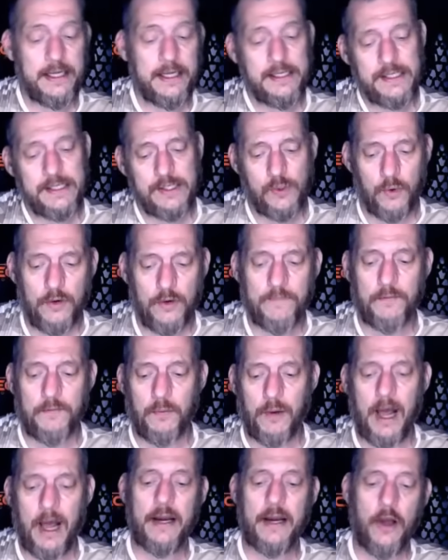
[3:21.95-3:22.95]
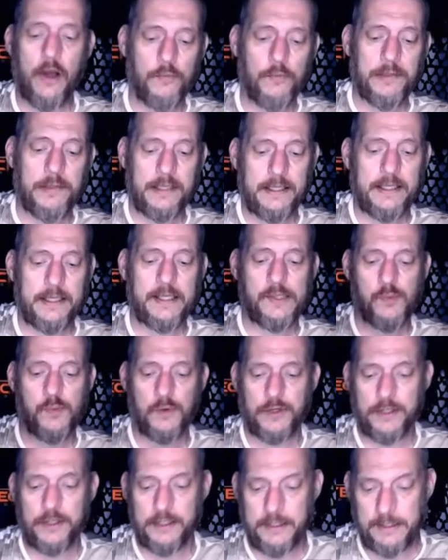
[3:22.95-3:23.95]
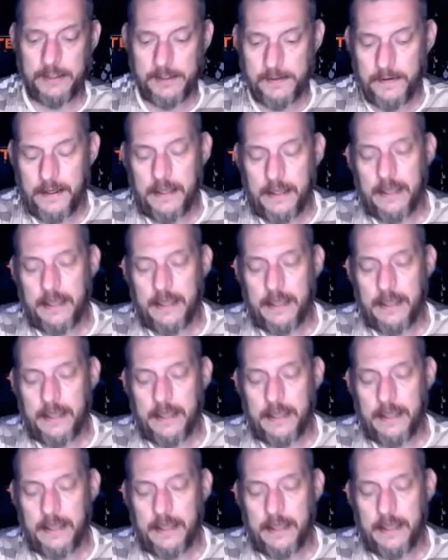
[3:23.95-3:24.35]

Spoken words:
He's sort of a rhino, but it is what it is.